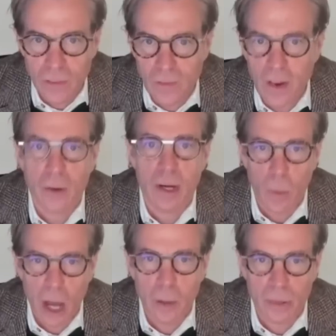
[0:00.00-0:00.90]
very
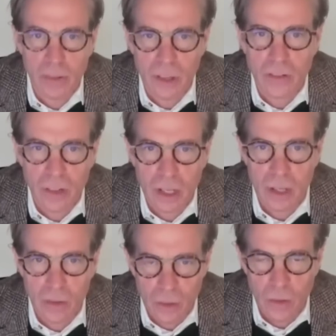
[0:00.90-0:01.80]
well positioned
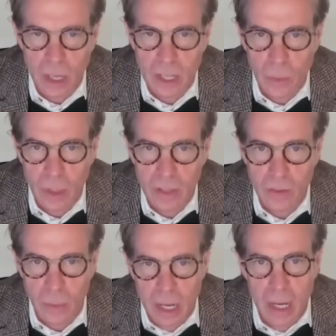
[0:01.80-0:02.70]
into
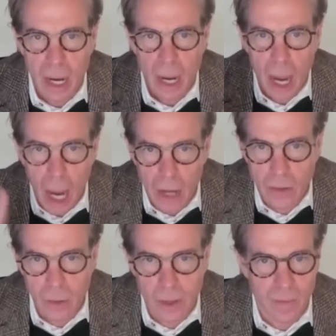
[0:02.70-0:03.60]
2023
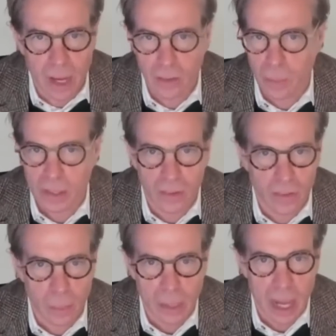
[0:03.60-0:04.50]
under investment. The
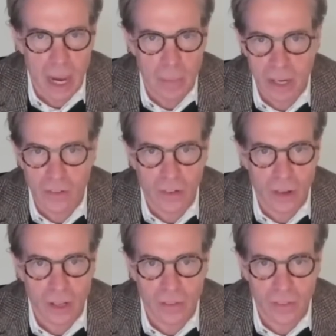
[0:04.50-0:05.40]
supply picture
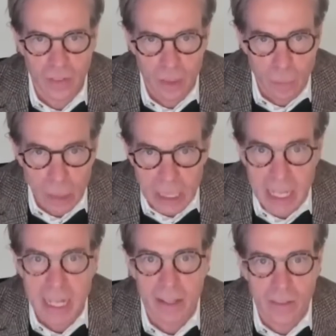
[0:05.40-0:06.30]
is
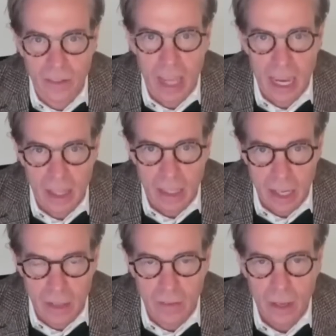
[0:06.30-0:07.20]
bleak, to say the
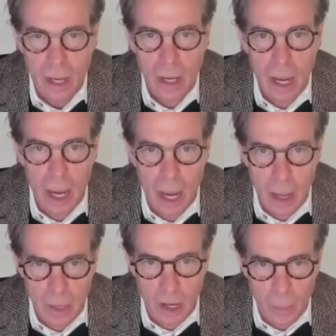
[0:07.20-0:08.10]
least.
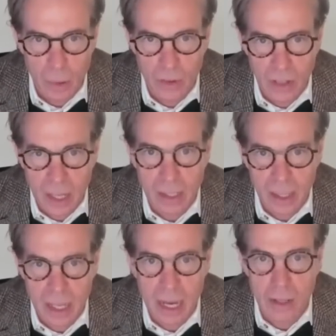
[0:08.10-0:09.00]

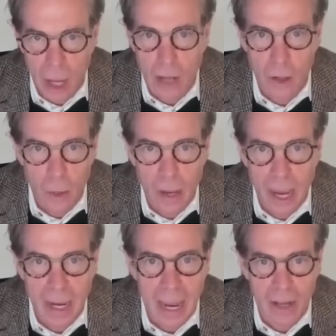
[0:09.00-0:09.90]
particularly in
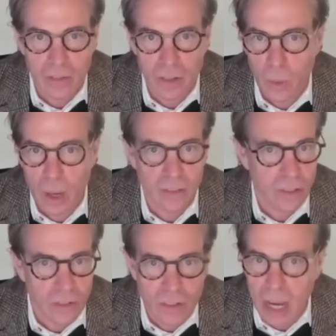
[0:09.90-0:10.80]
non-OPEC ex-US,
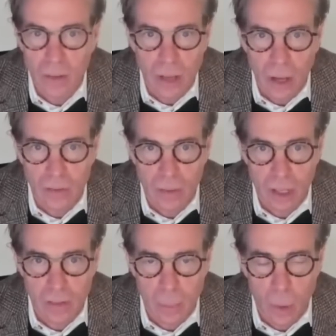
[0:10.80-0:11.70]
and shale's also
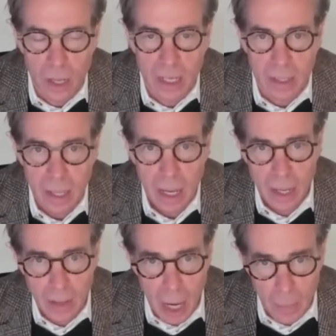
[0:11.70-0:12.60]
disappointed.
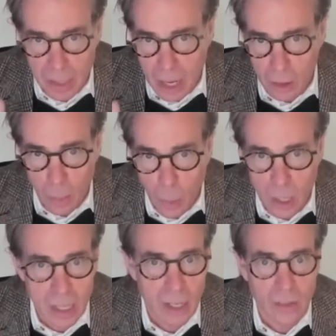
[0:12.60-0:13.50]
The other
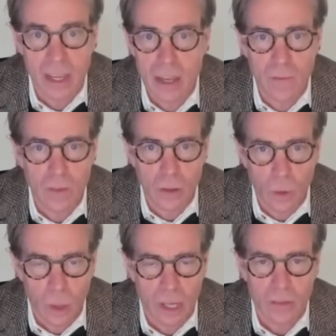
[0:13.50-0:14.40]
point is
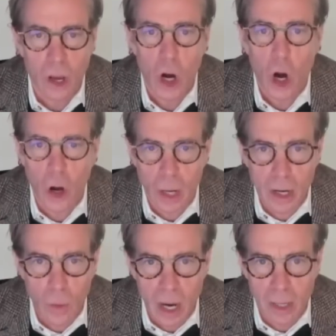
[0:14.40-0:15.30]
inventories are
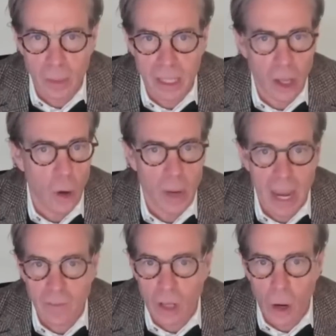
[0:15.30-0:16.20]
incredibly low. We
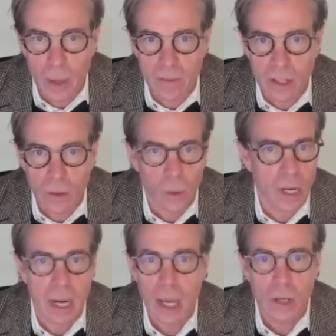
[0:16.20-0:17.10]
have no
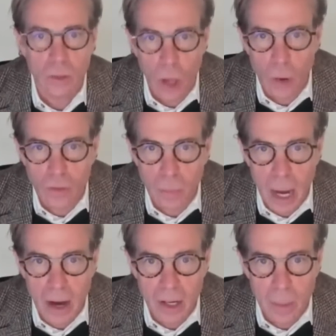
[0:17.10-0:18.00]
inventory, no
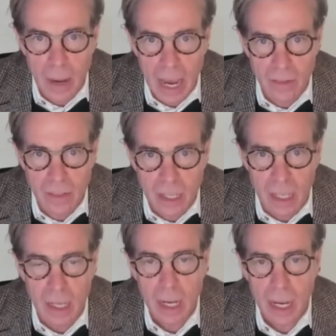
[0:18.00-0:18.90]
spare
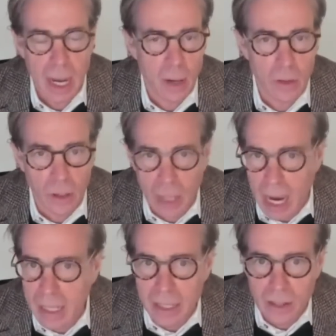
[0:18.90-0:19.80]
capacity, and you're
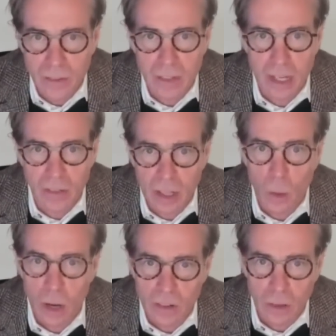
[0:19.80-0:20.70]
likely to see a
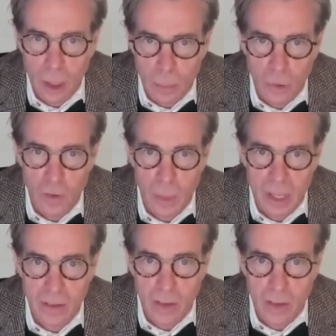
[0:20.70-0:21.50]
sequential improvement in